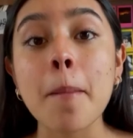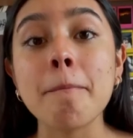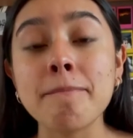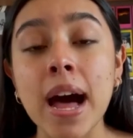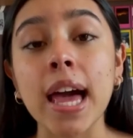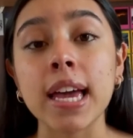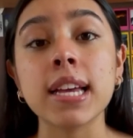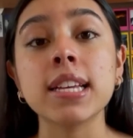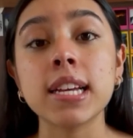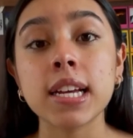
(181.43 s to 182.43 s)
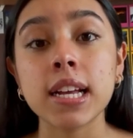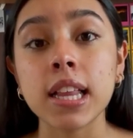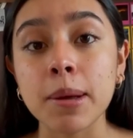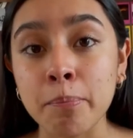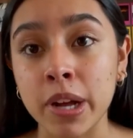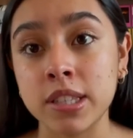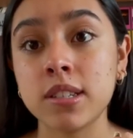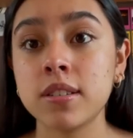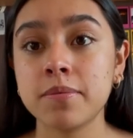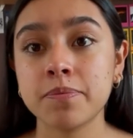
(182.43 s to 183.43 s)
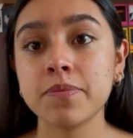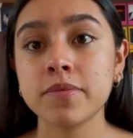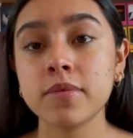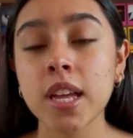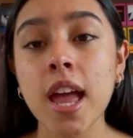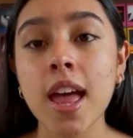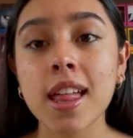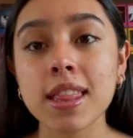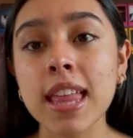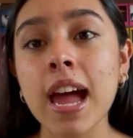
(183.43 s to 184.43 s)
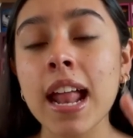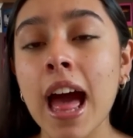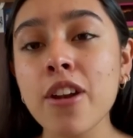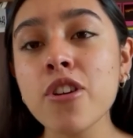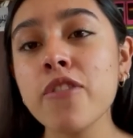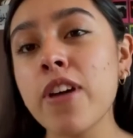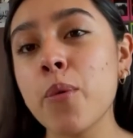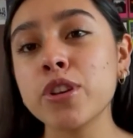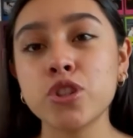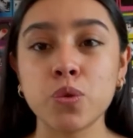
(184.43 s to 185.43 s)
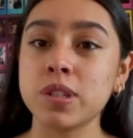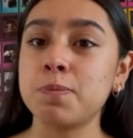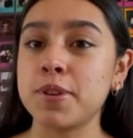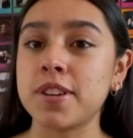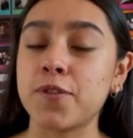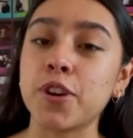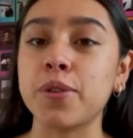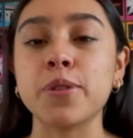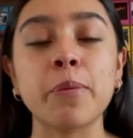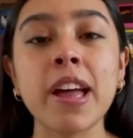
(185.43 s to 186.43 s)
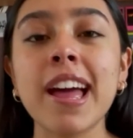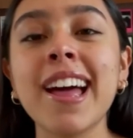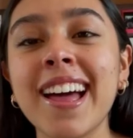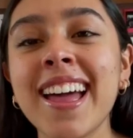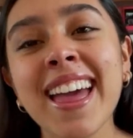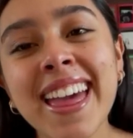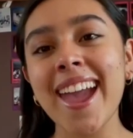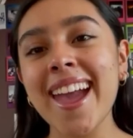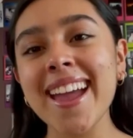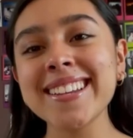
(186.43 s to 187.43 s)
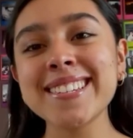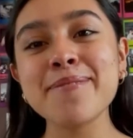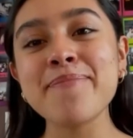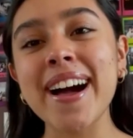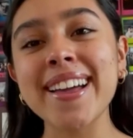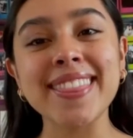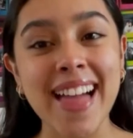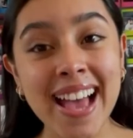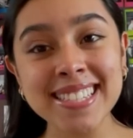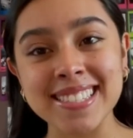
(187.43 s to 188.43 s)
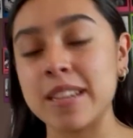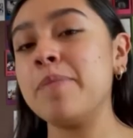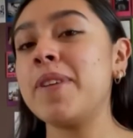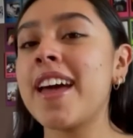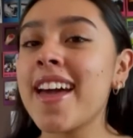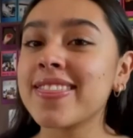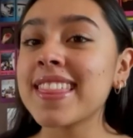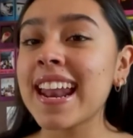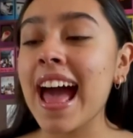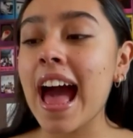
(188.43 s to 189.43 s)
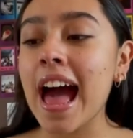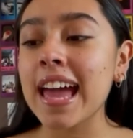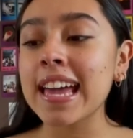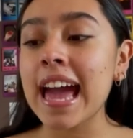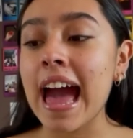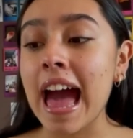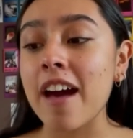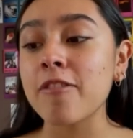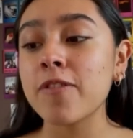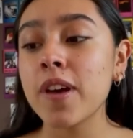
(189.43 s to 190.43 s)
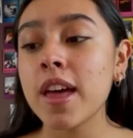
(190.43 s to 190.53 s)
my butt. That, I don't know if that was too explicit for YouTube. And my last tip that I have